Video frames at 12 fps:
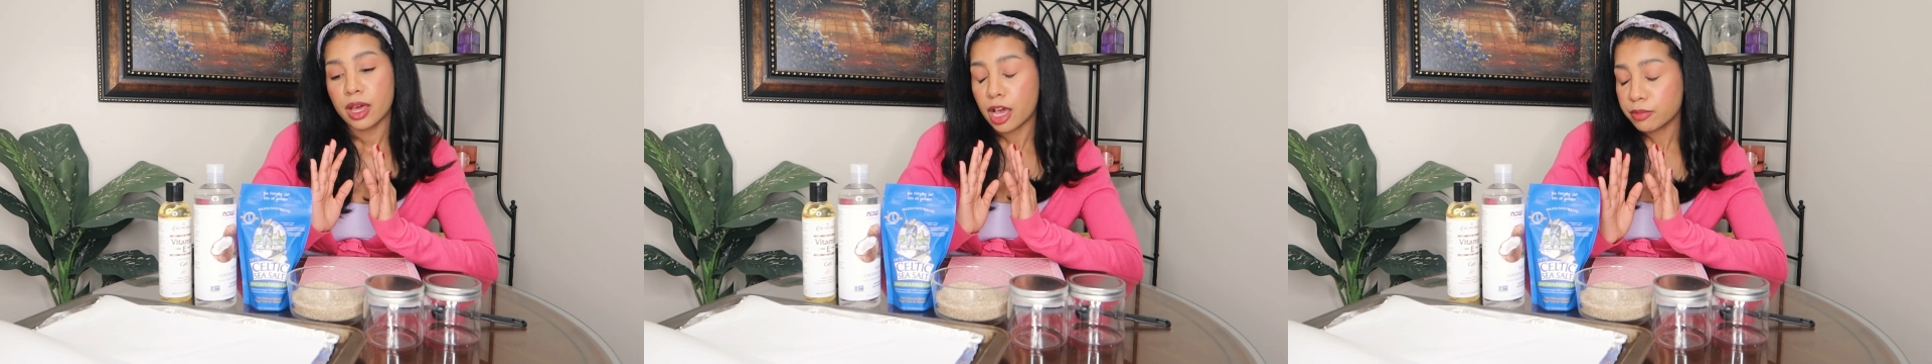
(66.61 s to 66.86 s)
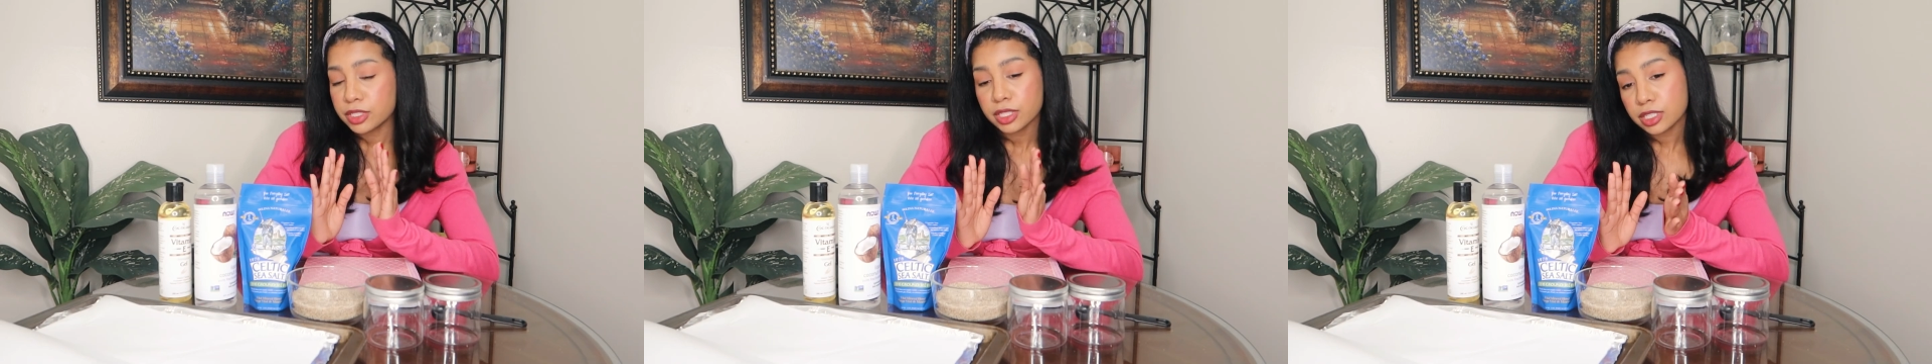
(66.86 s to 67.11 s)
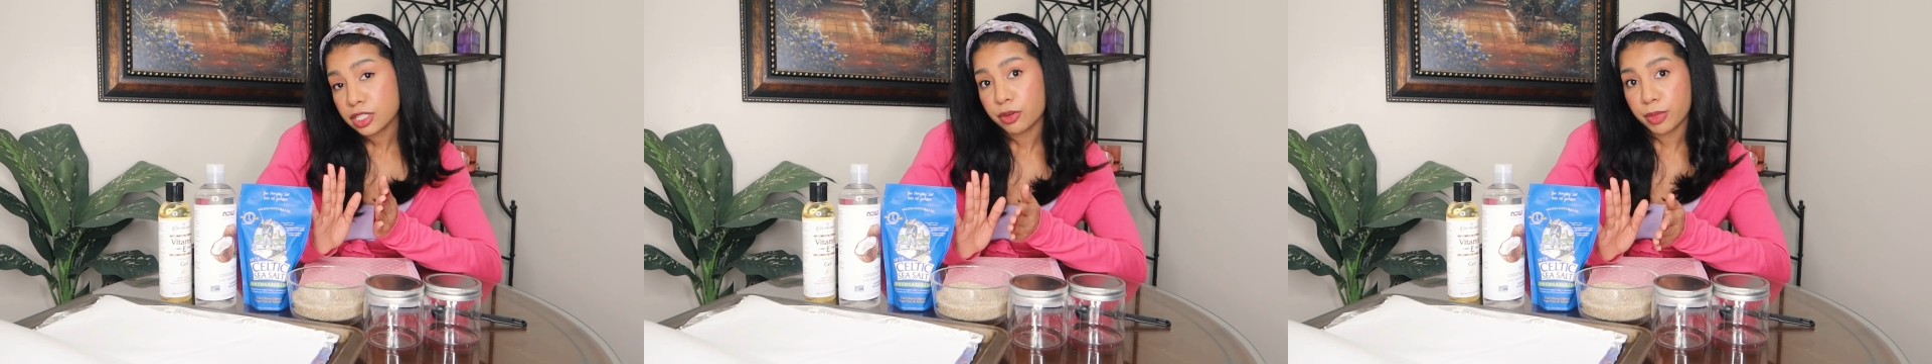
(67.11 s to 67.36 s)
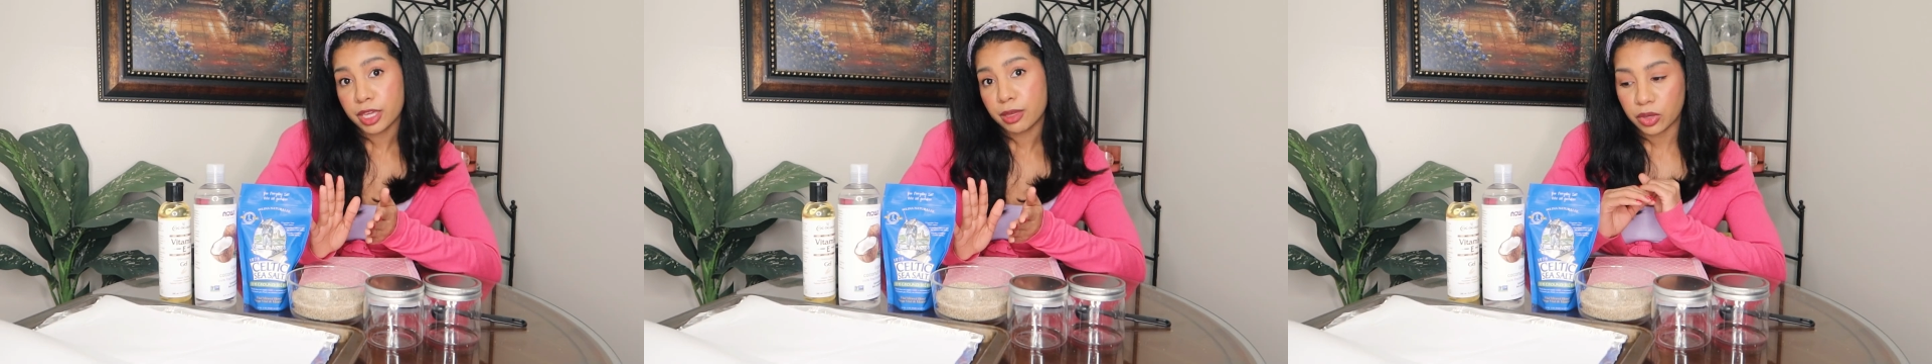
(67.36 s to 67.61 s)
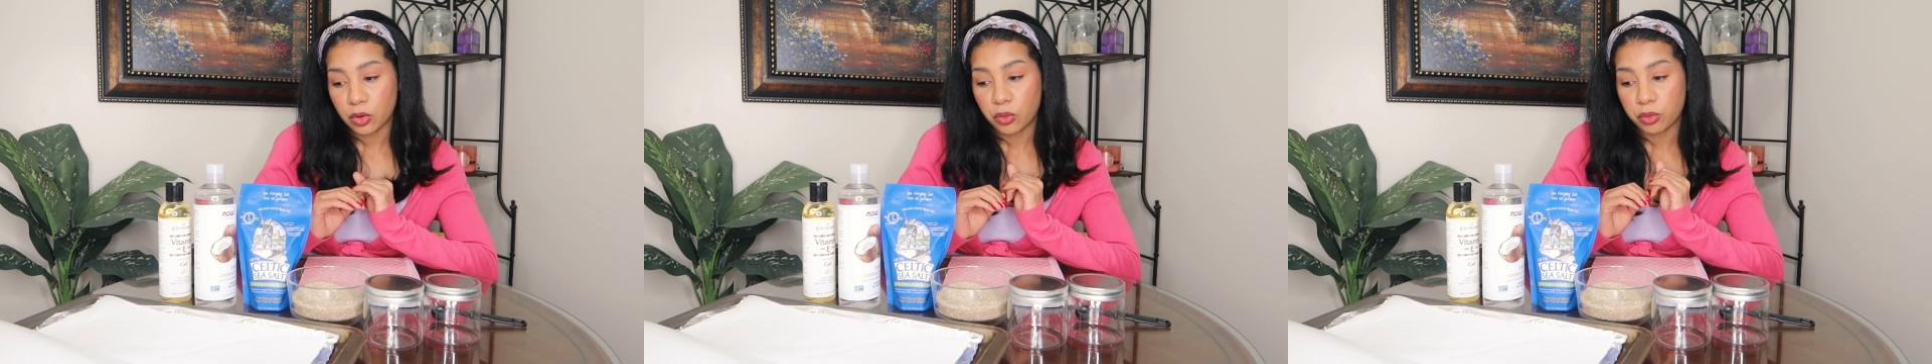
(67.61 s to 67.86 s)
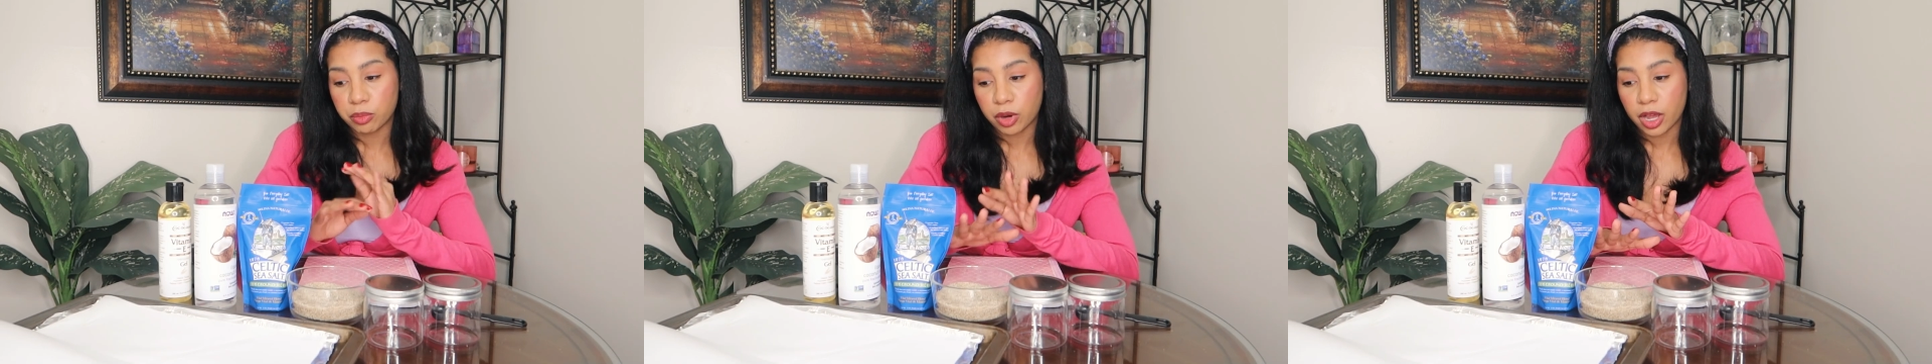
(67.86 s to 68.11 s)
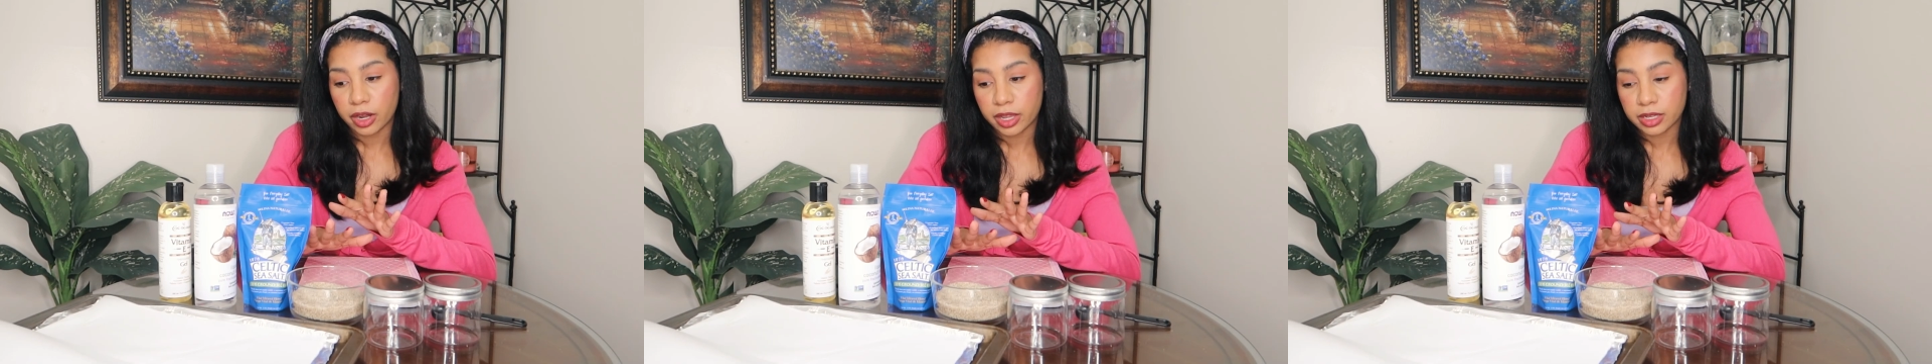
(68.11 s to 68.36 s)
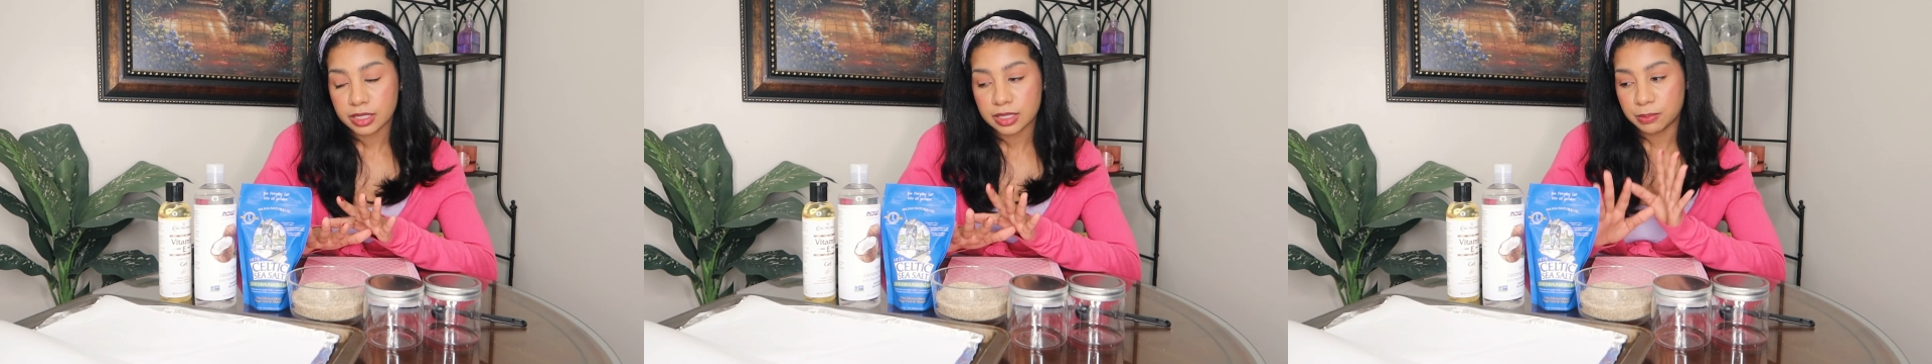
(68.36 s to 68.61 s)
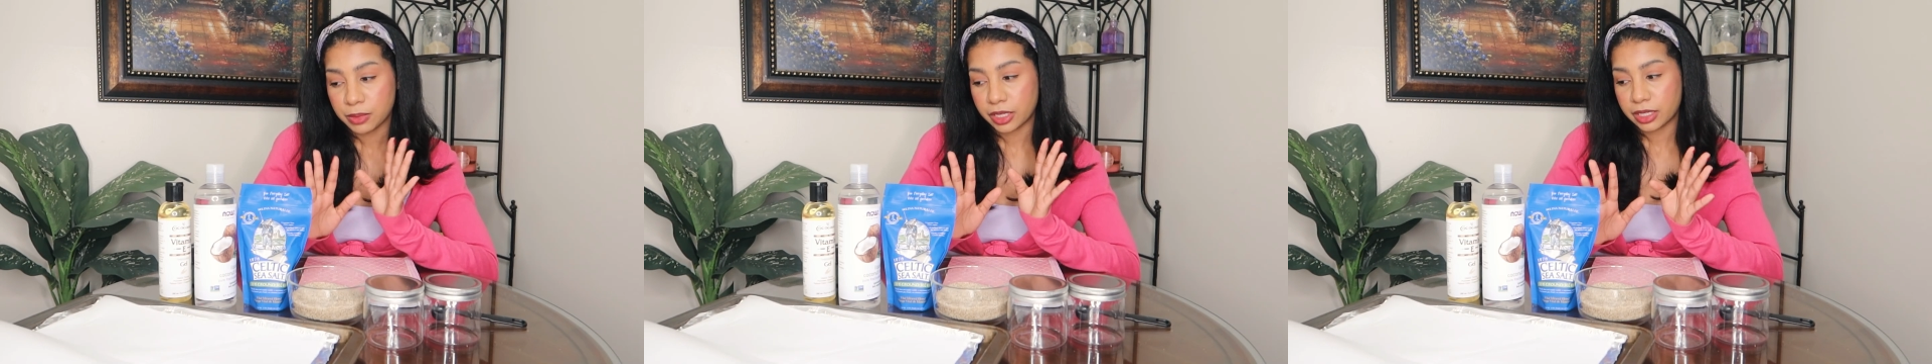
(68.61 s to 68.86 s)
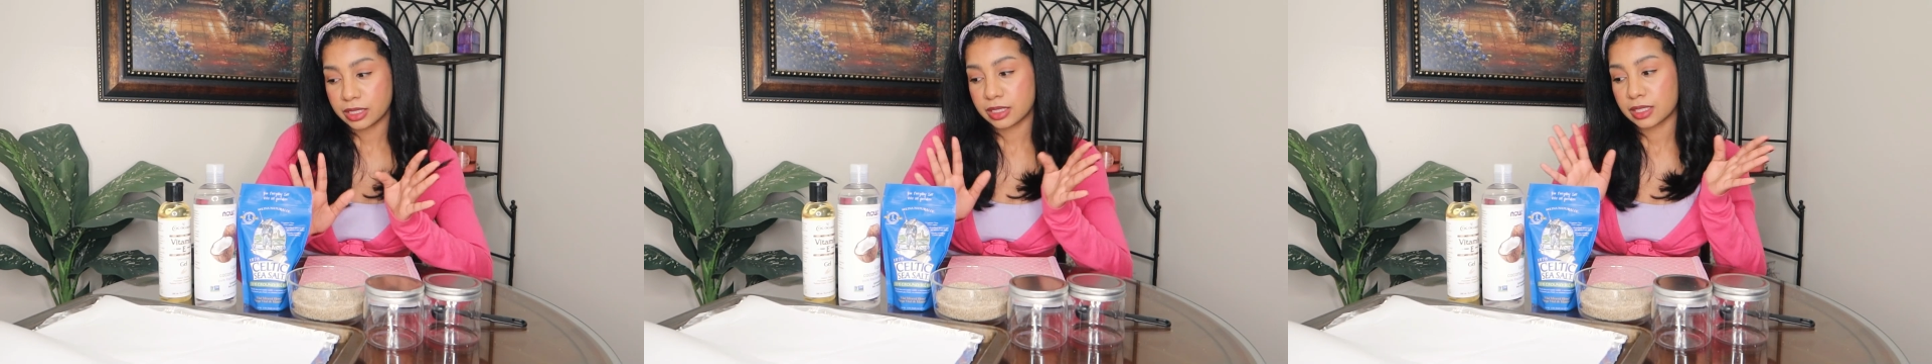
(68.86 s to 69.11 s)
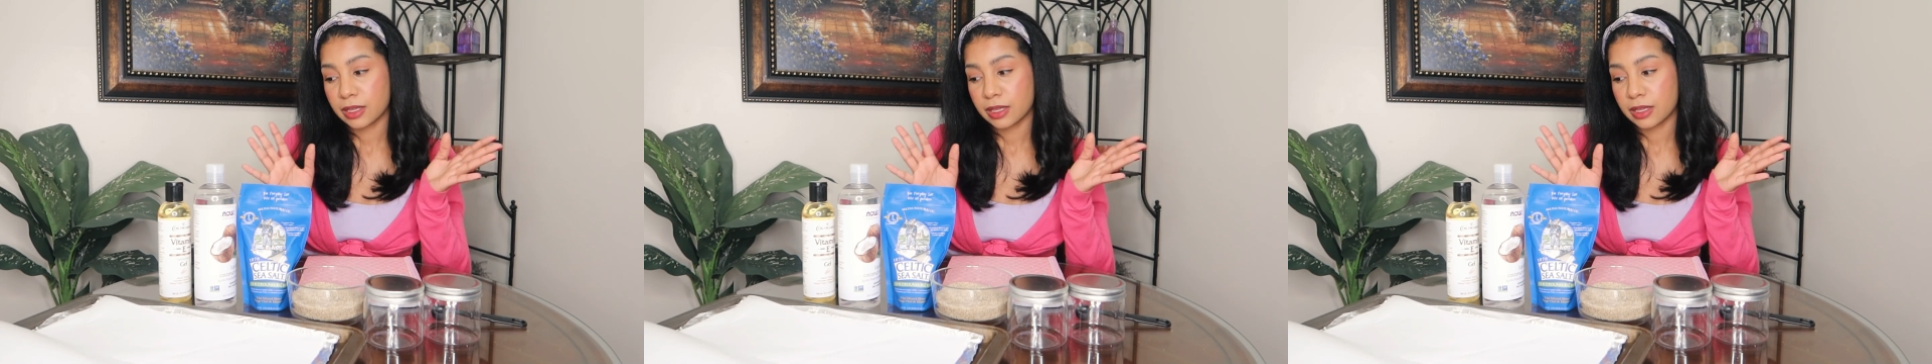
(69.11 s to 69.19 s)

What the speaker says: I'm just going to start making my own products because